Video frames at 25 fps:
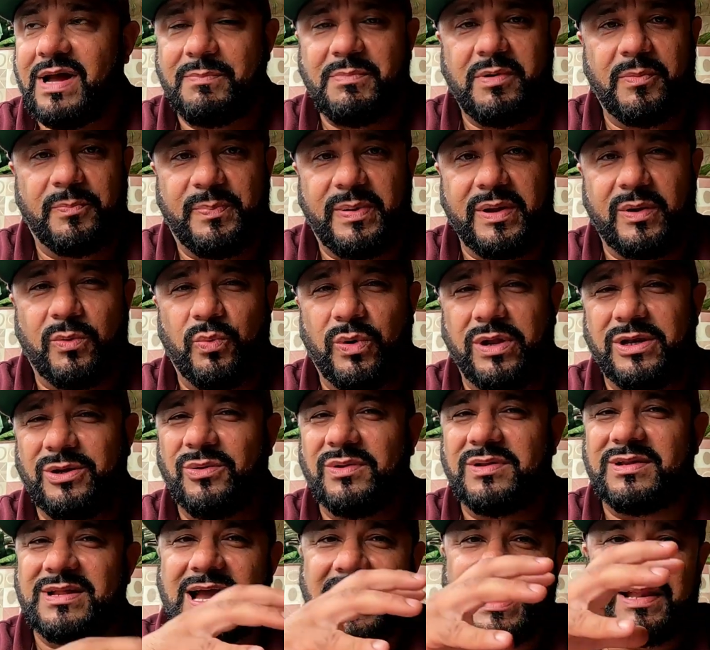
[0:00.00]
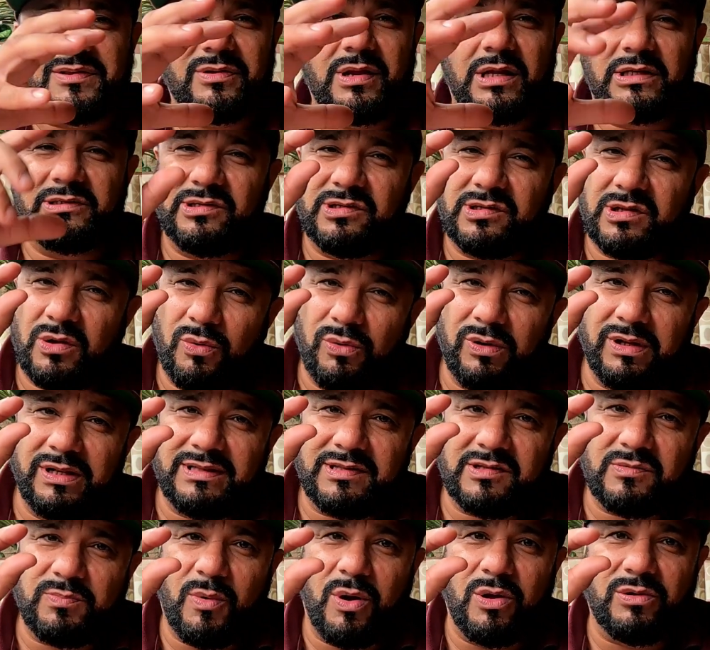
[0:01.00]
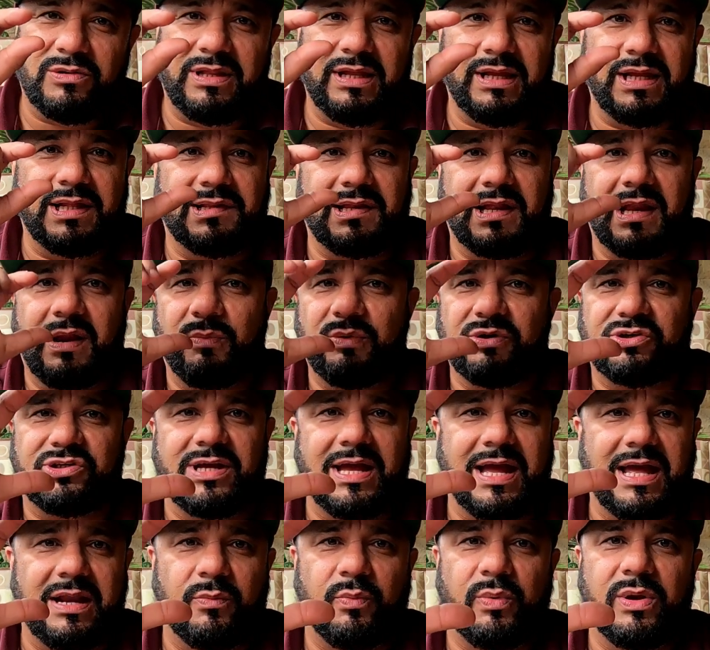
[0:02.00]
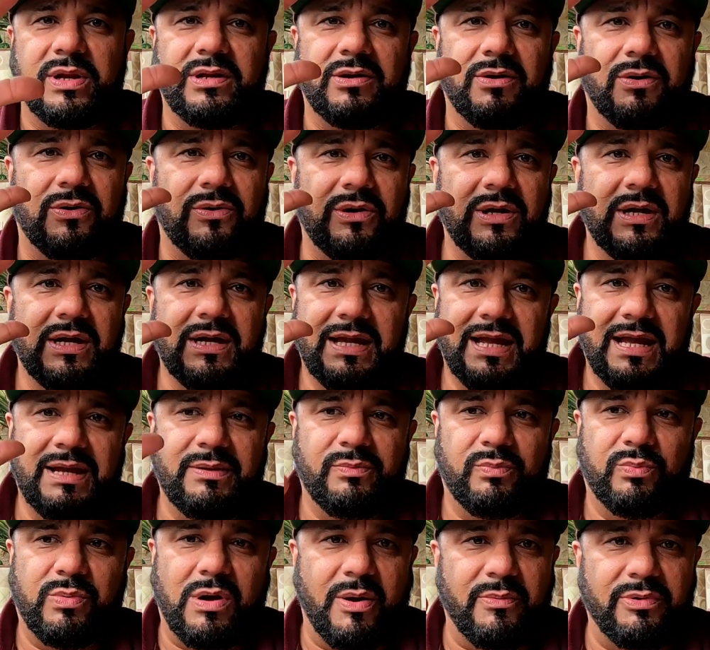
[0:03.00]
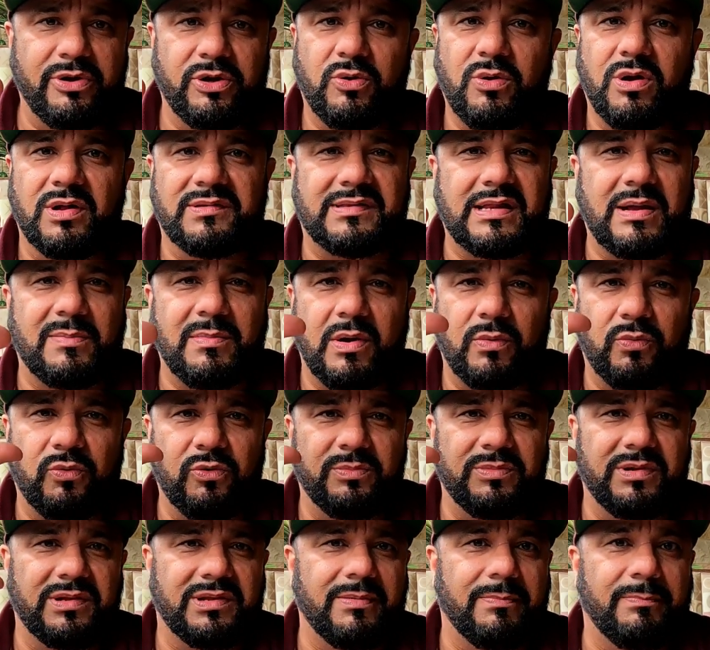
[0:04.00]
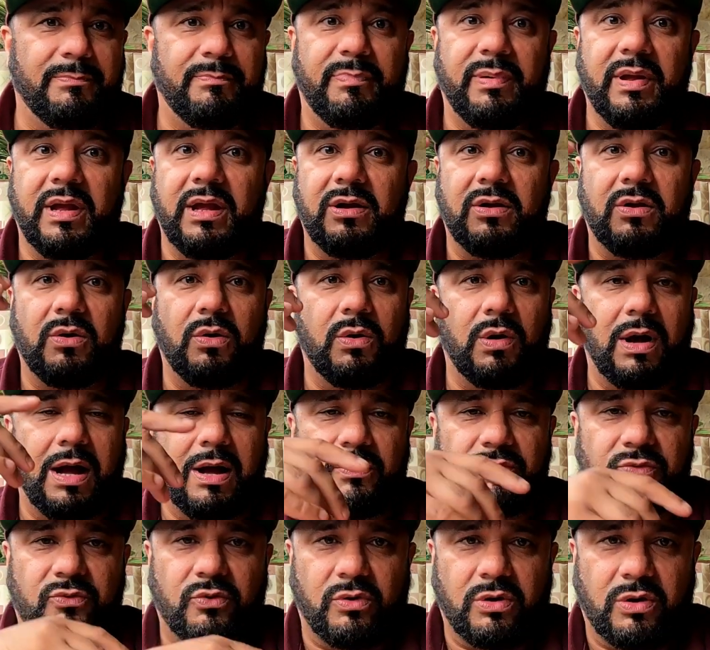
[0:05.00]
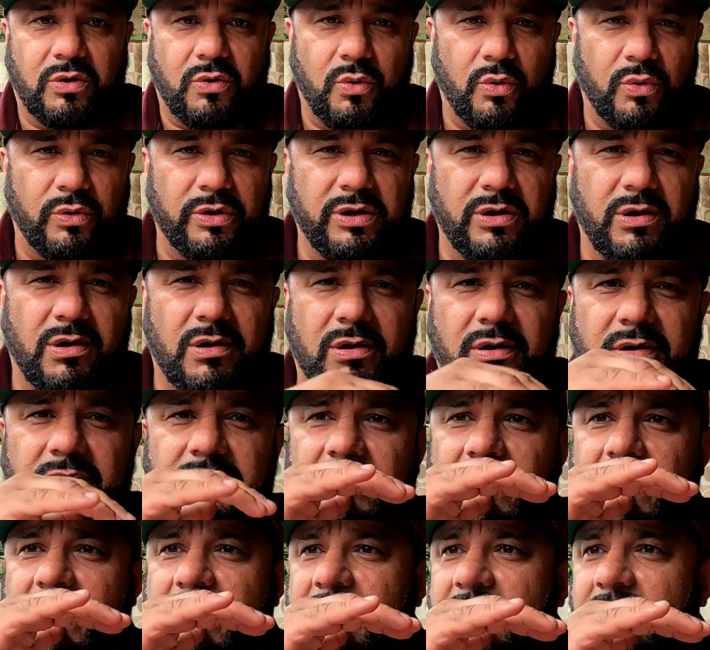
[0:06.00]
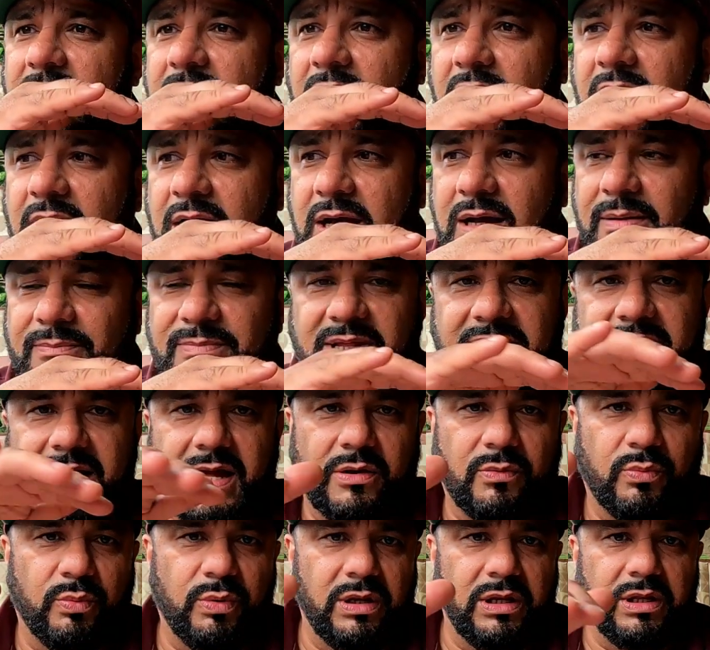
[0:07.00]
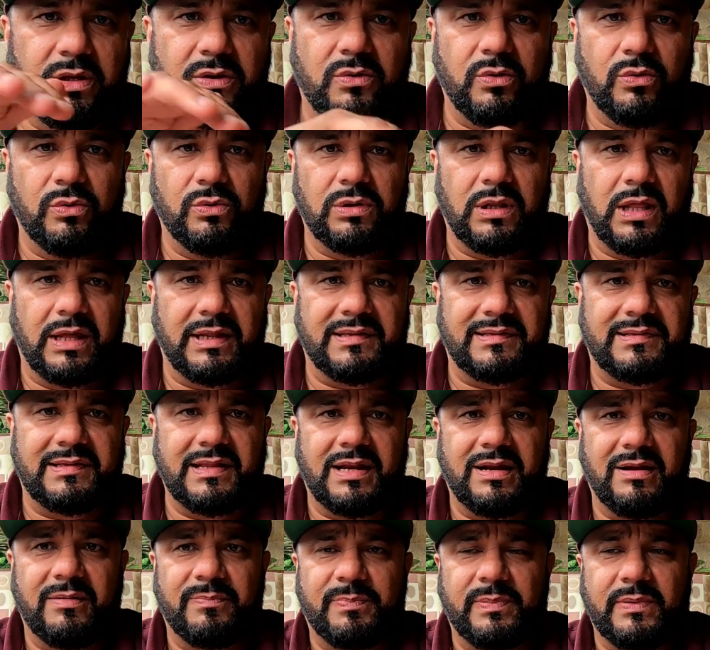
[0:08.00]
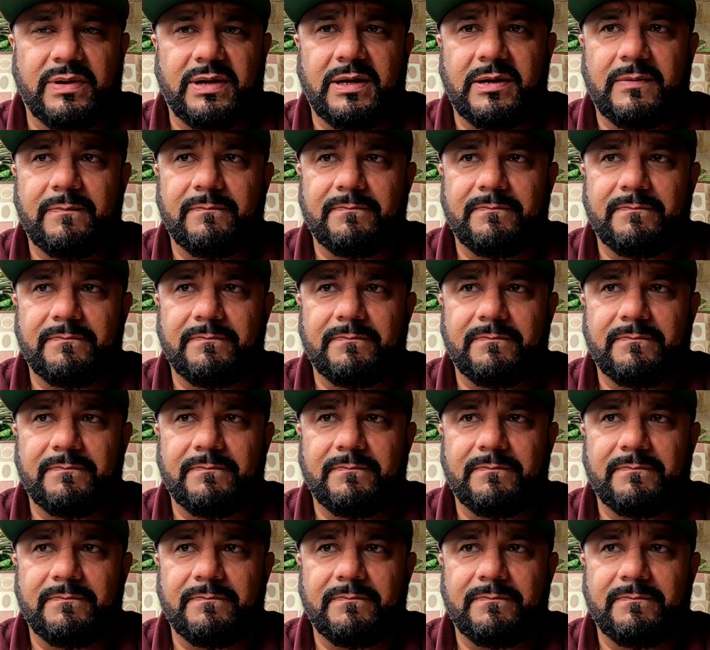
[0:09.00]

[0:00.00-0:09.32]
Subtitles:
I'm a big windows guy, so just the only small thing is I wish I had a window. Right when you go outside my room, there's a big old outdoor courtyard. They got a really cool setup